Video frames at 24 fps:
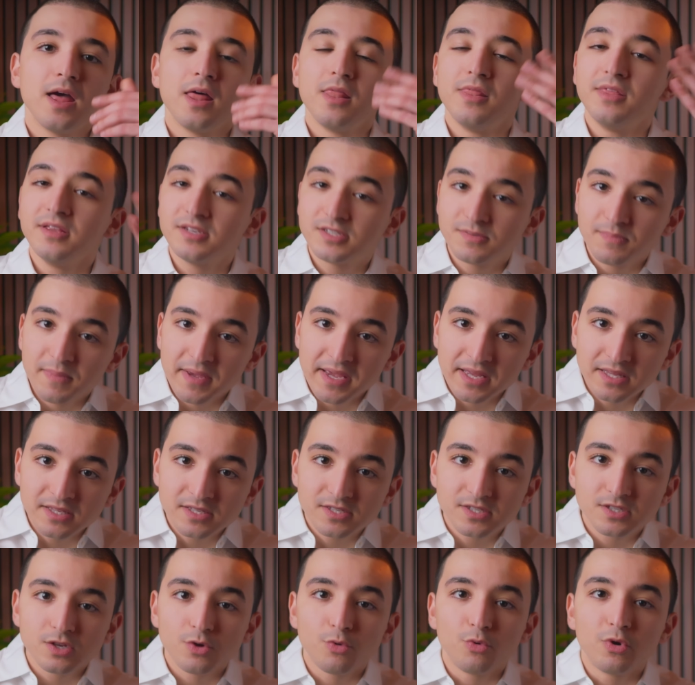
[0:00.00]
This
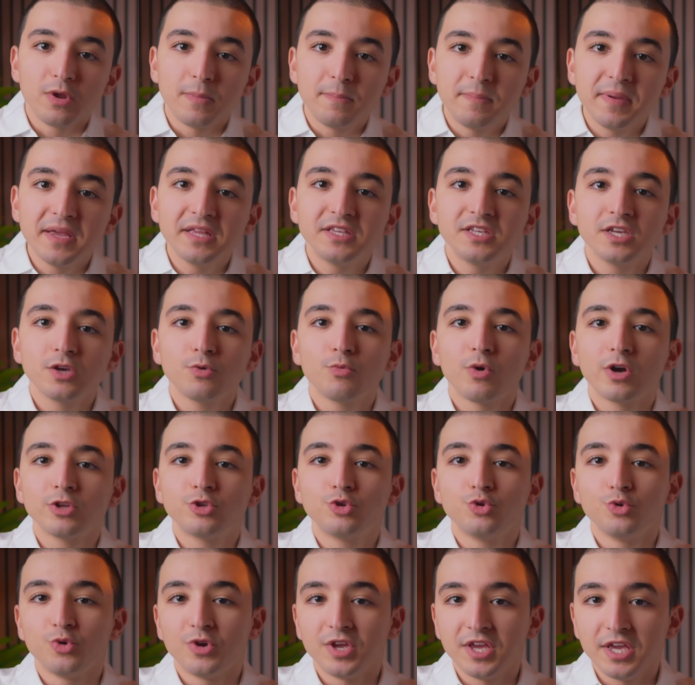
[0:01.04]
means repeating
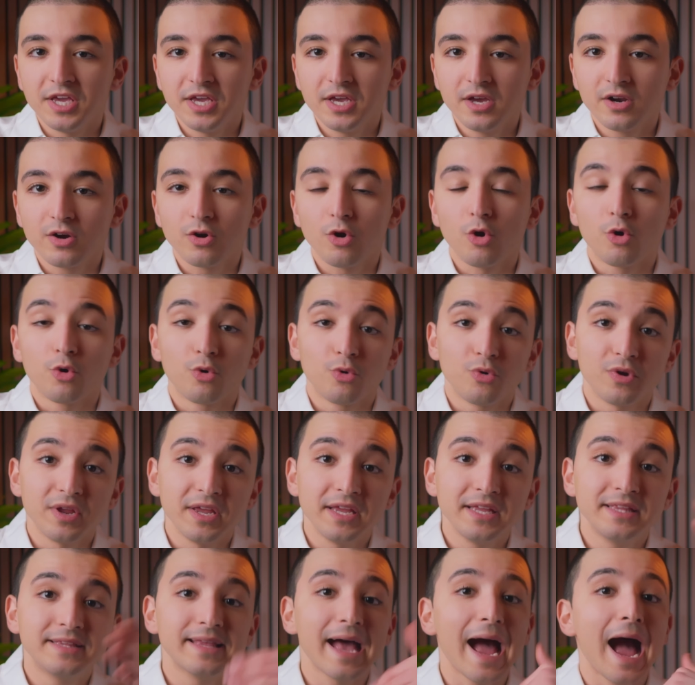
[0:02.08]
what you hear or
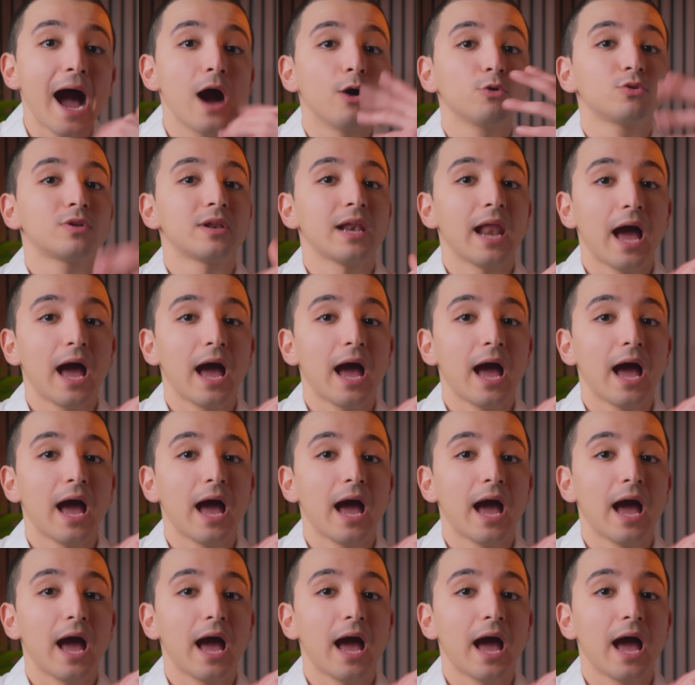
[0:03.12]
read out